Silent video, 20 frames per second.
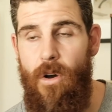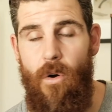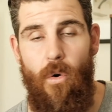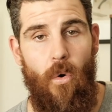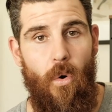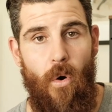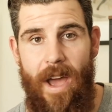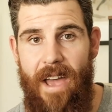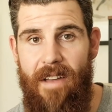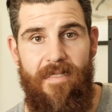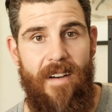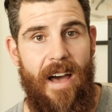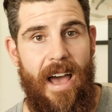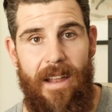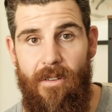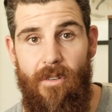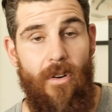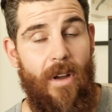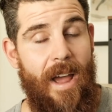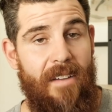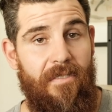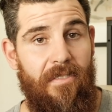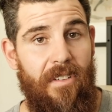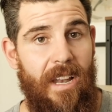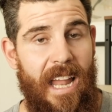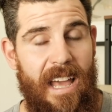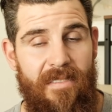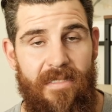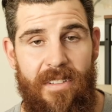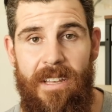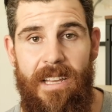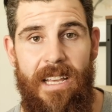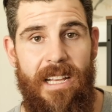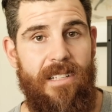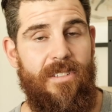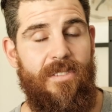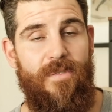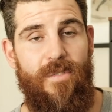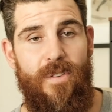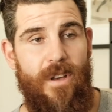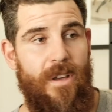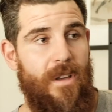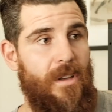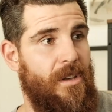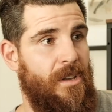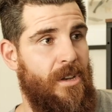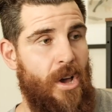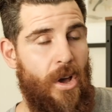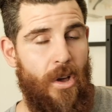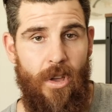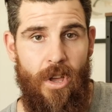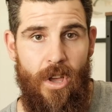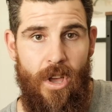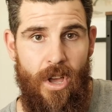or F8 or F11. It's for, you know,